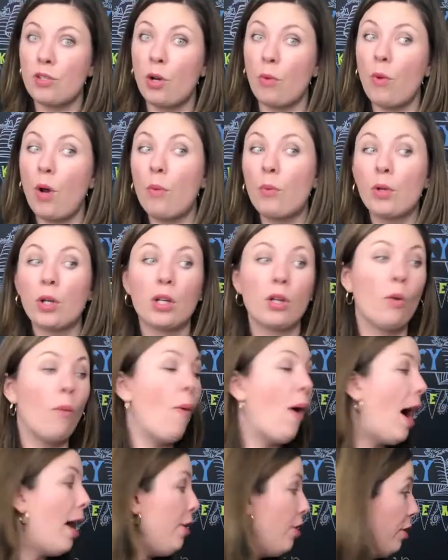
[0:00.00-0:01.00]
So what we're going to
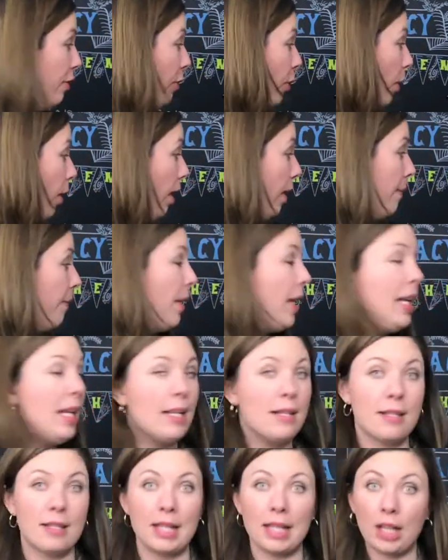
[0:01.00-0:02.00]
watch for
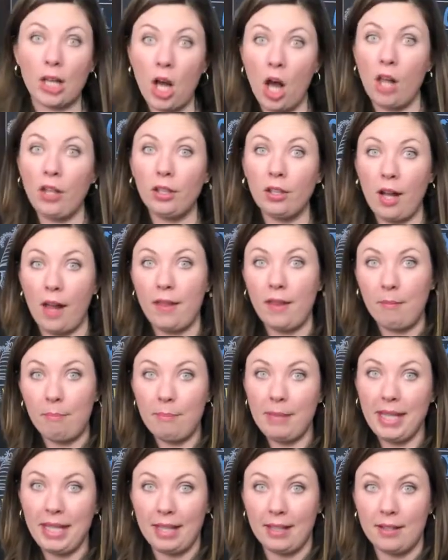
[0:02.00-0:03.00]
is the color on the
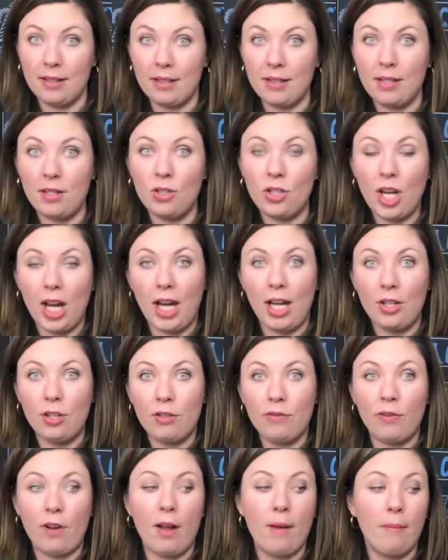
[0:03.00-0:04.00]
beans to
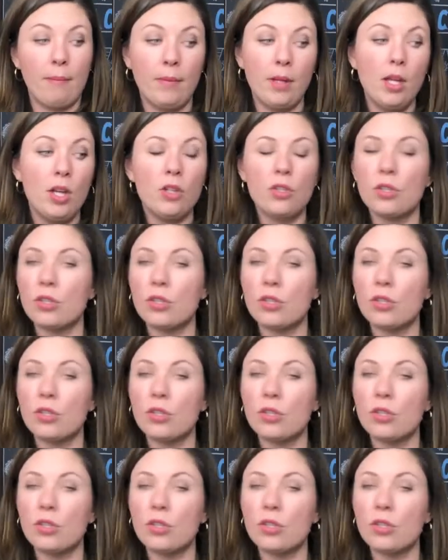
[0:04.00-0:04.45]
change from